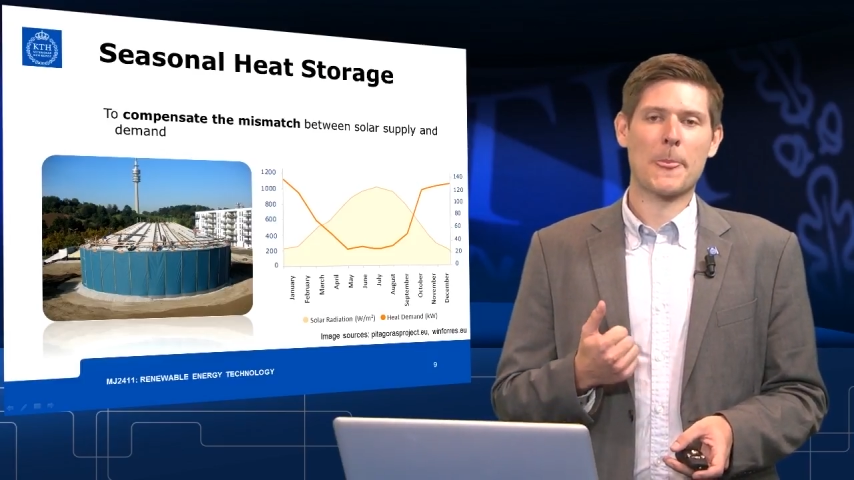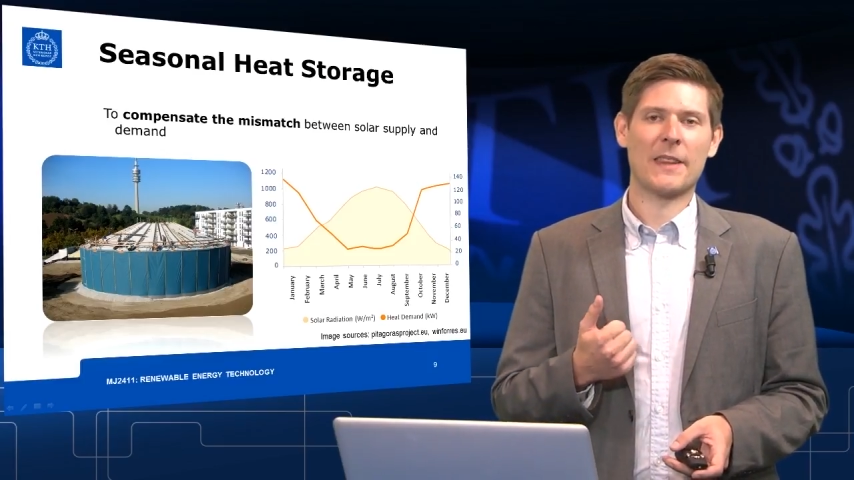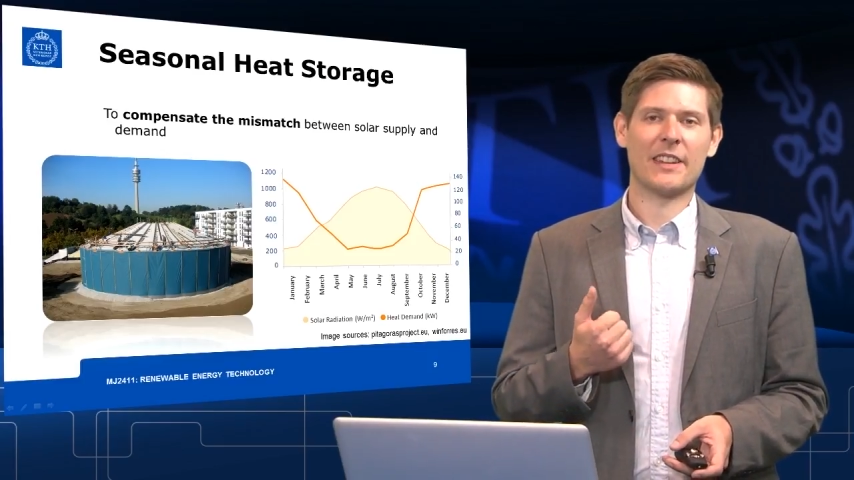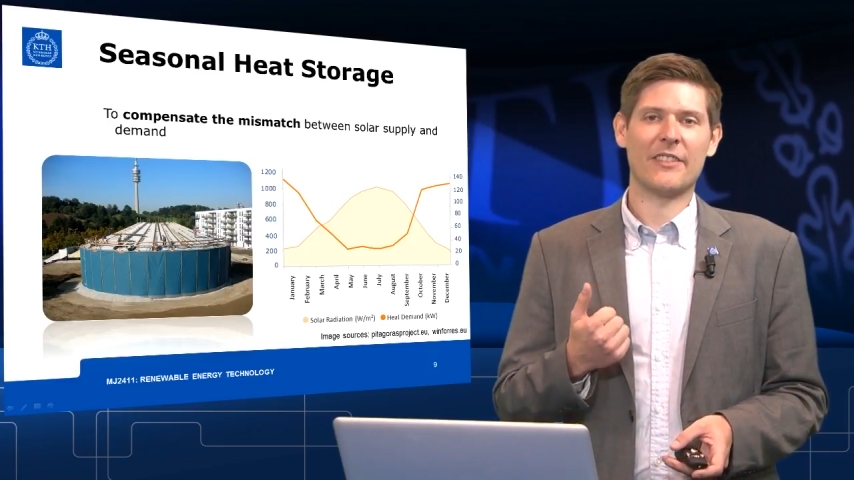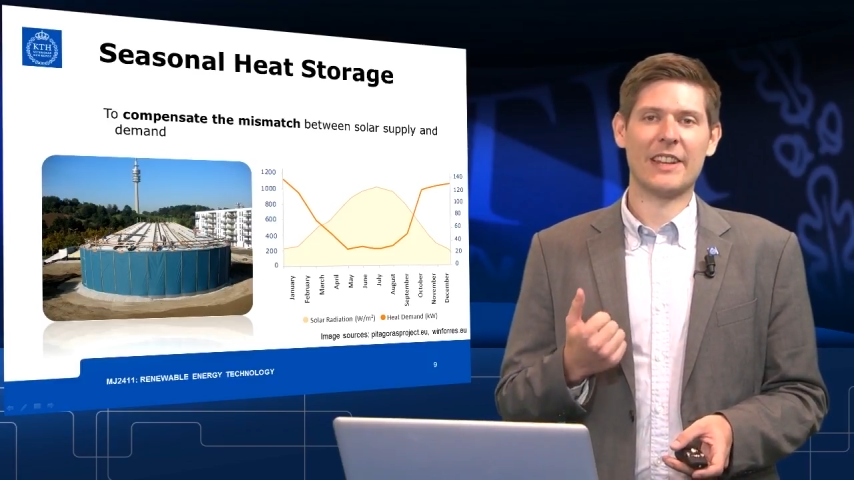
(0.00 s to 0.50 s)

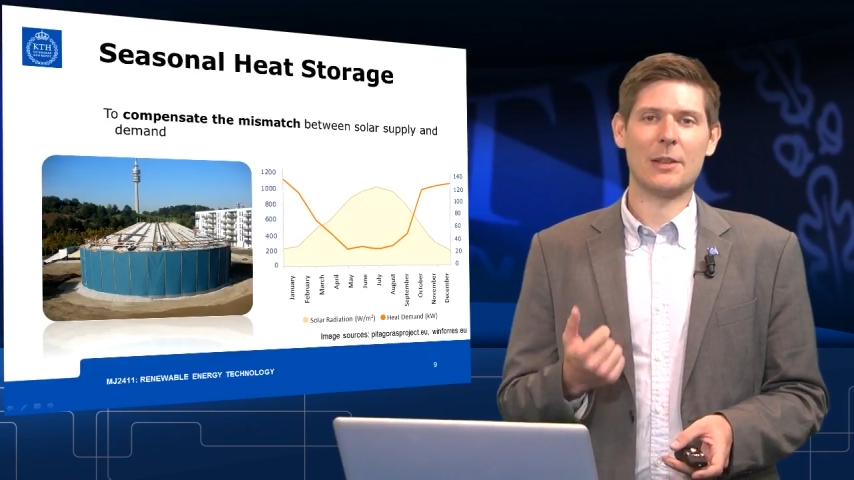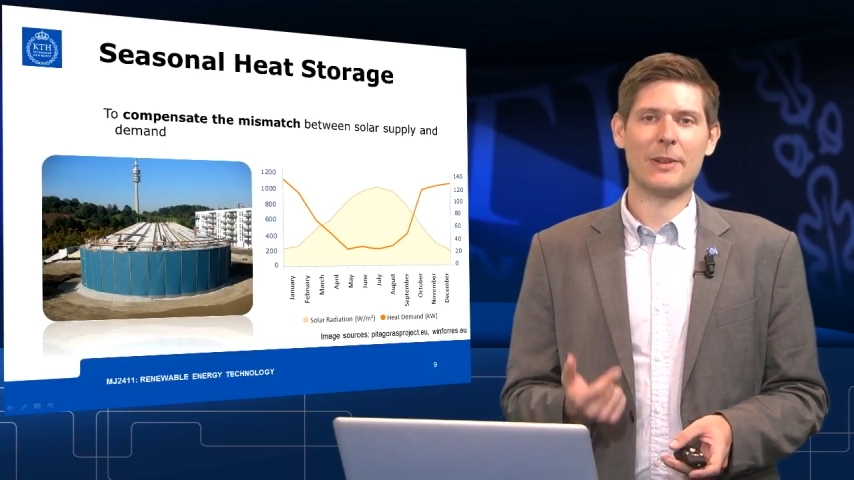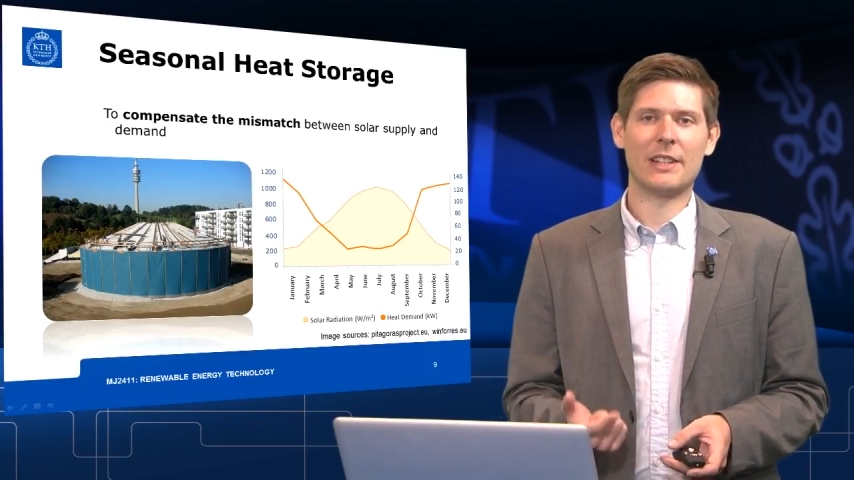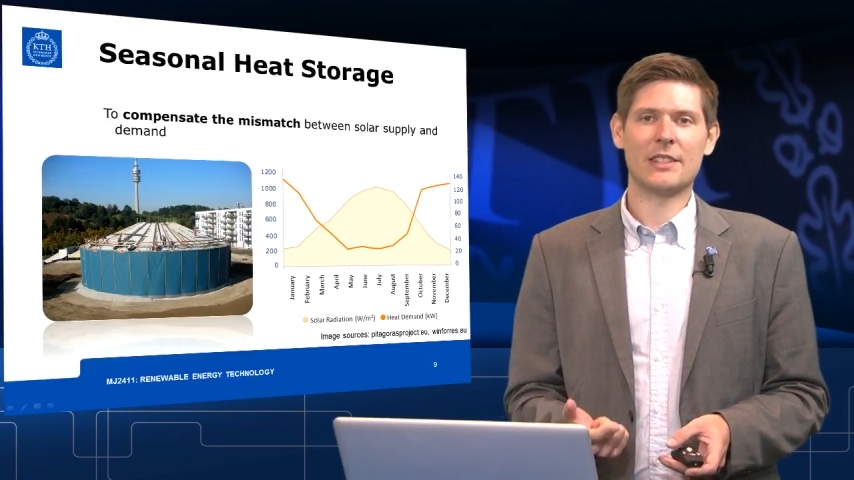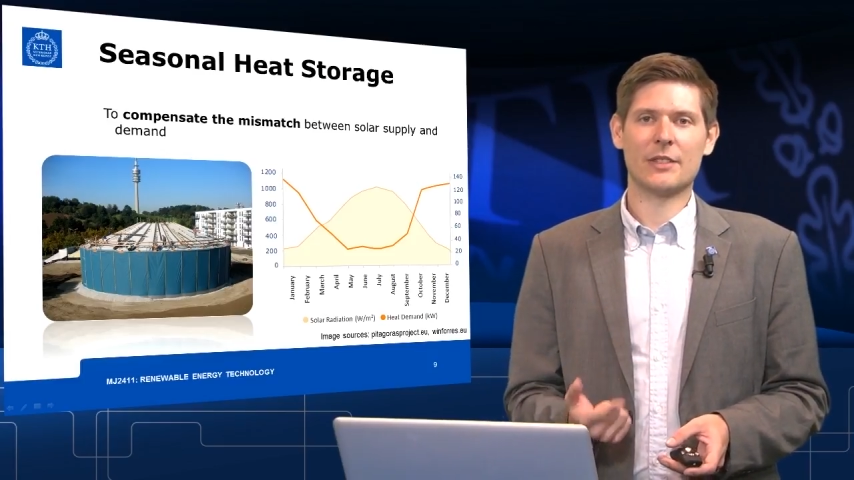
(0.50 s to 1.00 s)
the
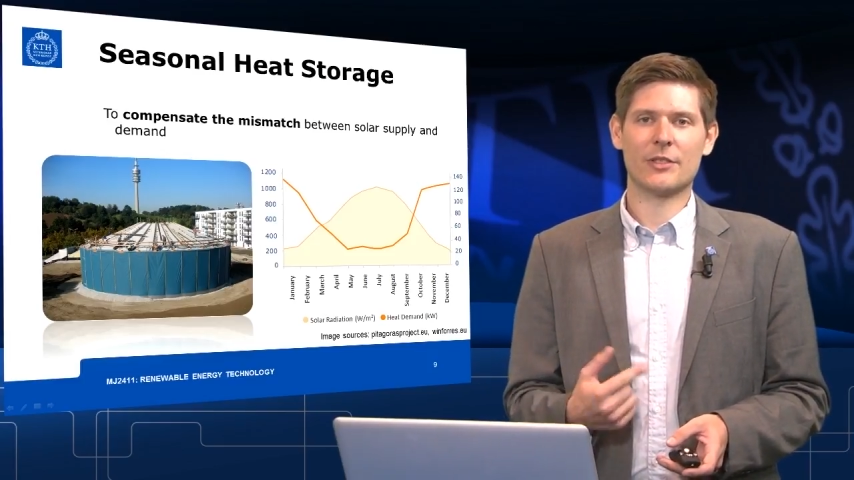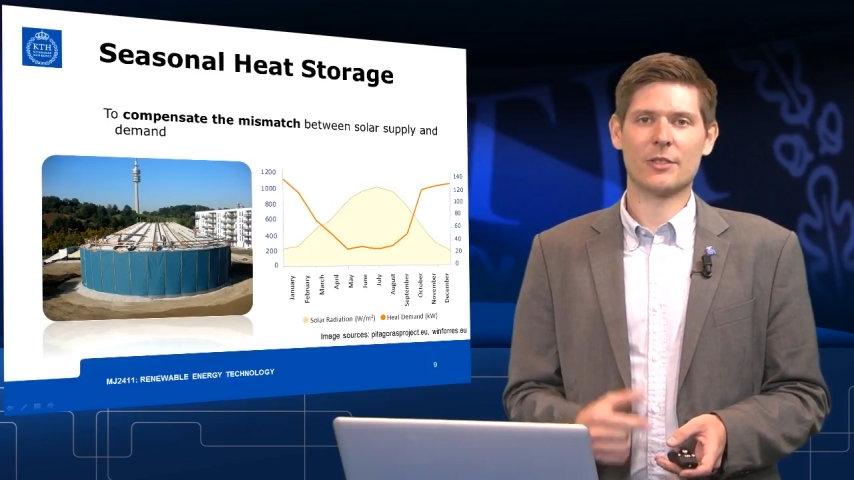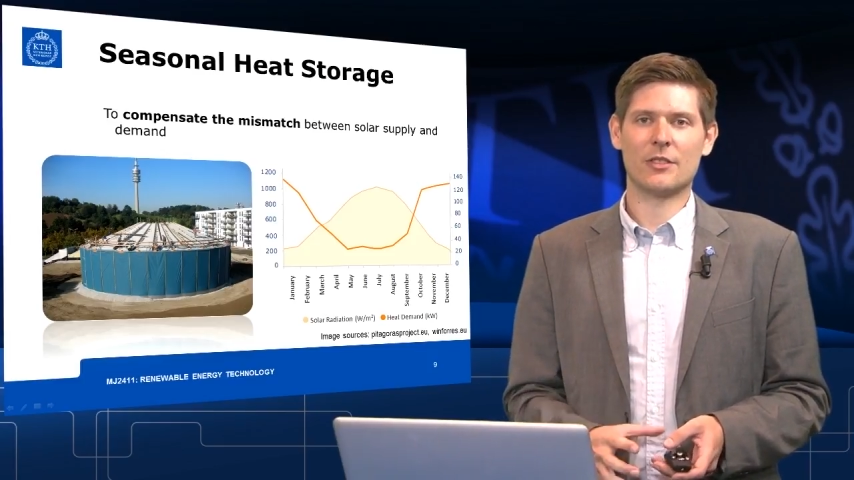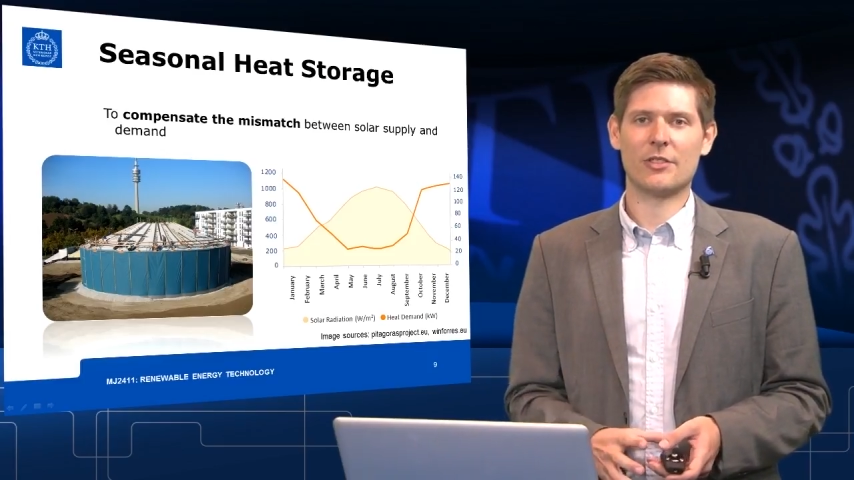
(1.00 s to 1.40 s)
availability of solar